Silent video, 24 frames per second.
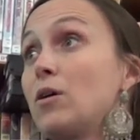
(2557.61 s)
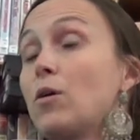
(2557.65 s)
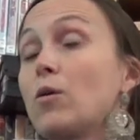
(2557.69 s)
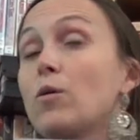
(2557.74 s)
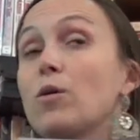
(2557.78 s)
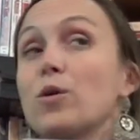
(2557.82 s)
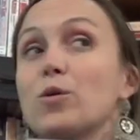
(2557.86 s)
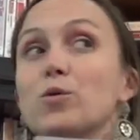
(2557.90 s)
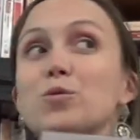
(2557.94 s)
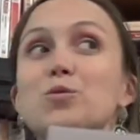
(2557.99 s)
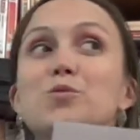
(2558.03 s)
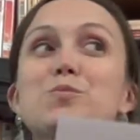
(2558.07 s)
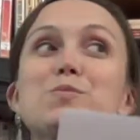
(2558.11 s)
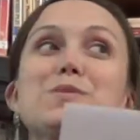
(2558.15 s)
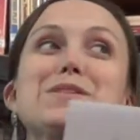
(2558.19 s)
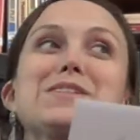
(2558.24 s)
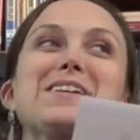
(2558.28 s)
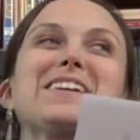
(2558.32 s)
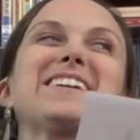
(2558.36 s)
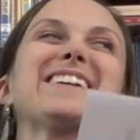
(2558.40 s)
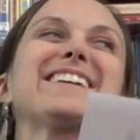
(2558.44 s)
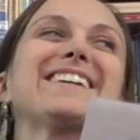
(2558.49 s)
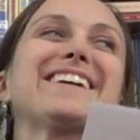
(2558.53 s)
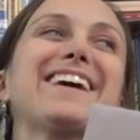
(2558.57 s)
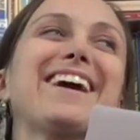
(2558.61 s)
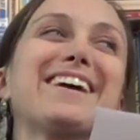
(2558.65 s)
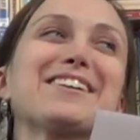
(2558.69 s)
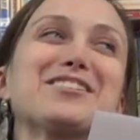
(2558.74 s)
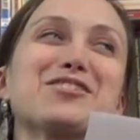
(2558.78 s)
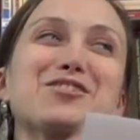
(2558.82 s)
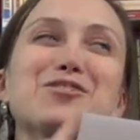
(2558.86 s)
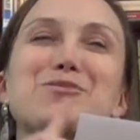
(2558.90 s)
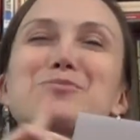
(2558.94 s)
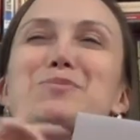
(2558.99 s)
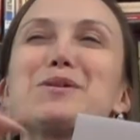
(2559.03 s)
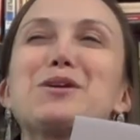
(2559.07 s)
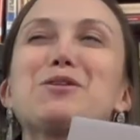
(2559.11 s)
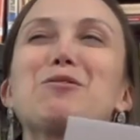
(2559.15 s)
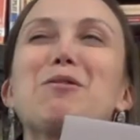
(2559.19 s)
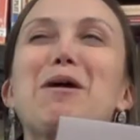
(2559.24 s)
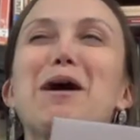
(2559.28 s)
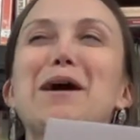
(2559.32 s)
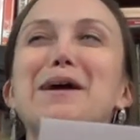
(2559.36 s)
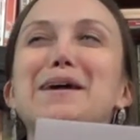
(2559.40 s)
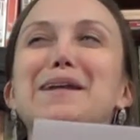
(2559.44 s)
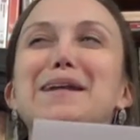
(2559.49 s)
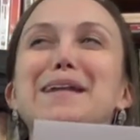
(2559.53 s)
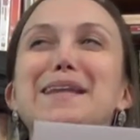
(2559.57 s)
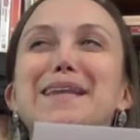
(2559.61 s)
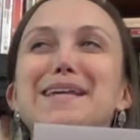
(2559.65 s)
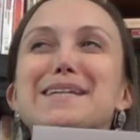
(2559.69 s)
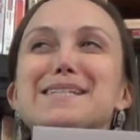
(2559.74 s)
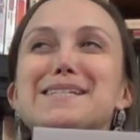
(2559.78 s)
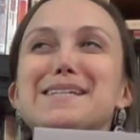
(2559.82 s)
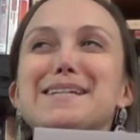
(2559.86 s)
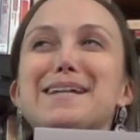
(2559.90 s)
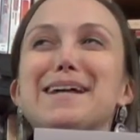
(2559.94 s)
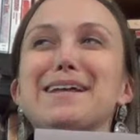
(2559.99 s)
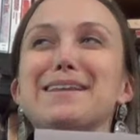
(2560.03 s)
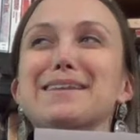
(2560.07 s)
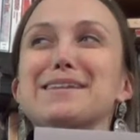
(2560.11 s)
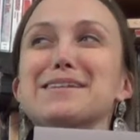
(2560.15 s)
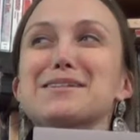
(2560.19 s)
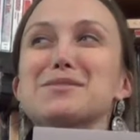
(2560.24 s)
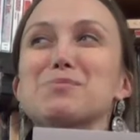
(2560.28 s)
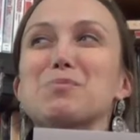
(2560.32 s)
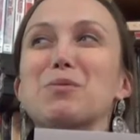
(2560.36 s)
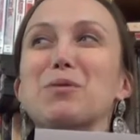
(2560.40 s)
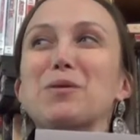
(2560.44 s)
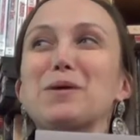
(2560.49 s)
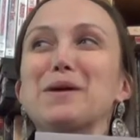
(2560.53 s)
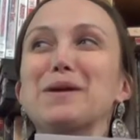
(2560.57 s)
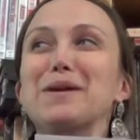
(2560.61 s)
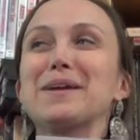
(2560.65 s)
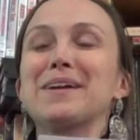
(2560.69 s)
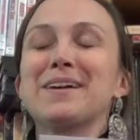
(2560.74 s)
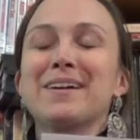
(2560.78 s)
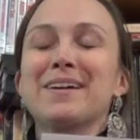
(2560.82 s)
Or, oops, I should be quiet and listen at this point.